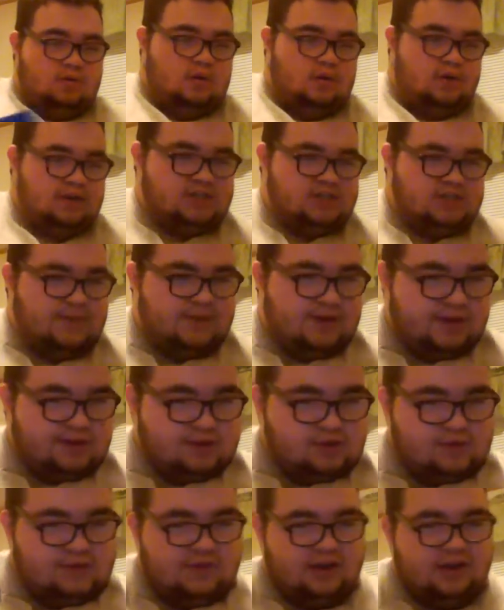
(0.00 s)
Next up, we got
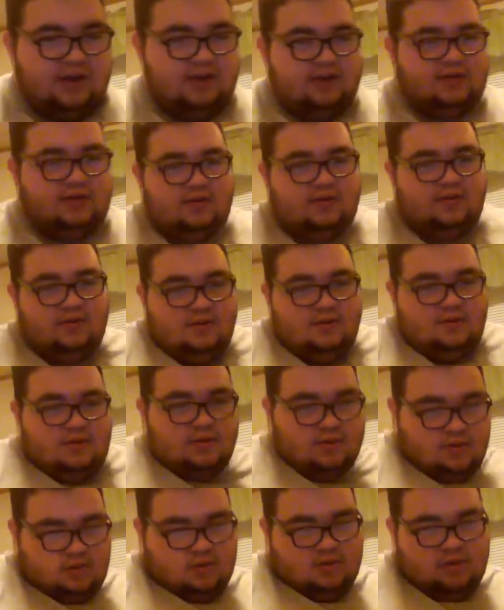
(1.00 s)
2 of a kind.
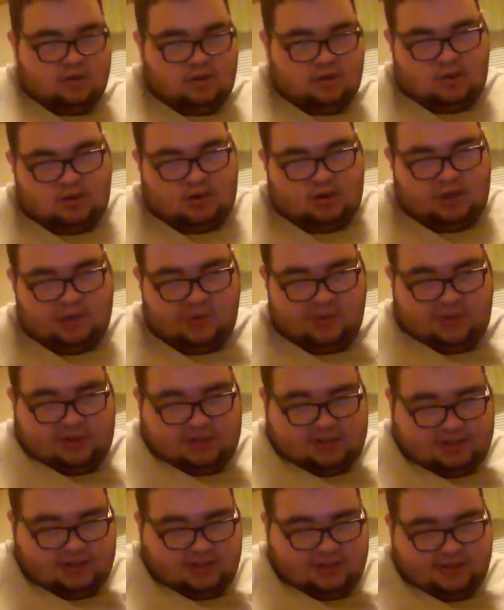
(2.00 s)
It
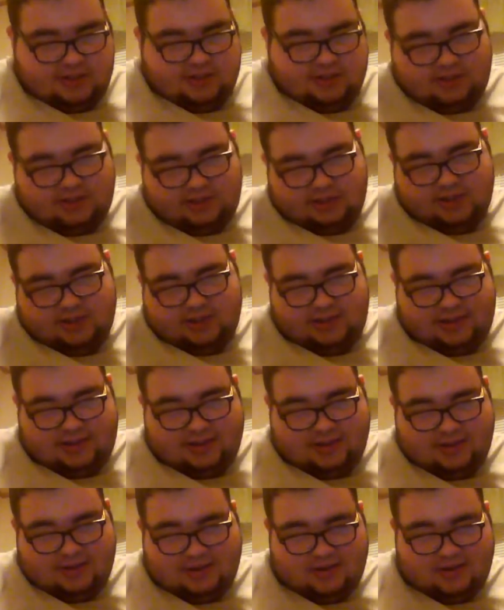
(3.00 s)
was originally